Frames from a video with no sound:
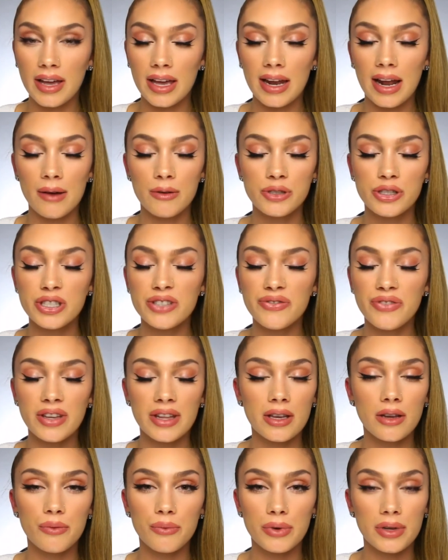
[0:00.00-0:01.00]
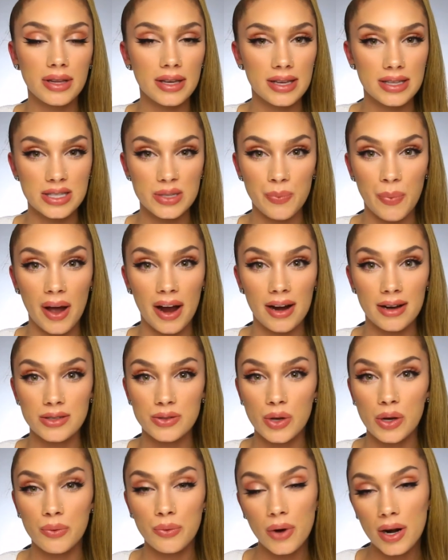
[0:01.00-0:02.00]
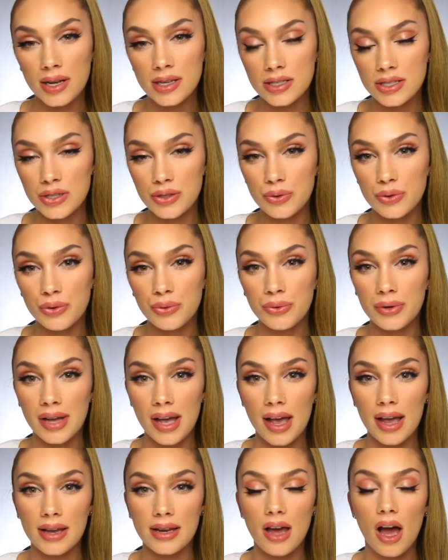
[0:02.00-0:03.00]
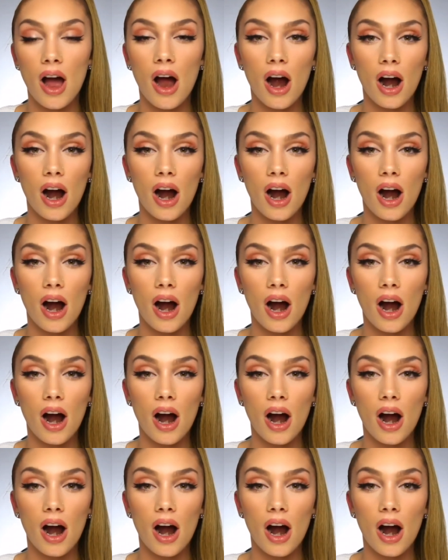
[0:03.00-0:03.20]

and I was just feeling really inspired, so I wanted to create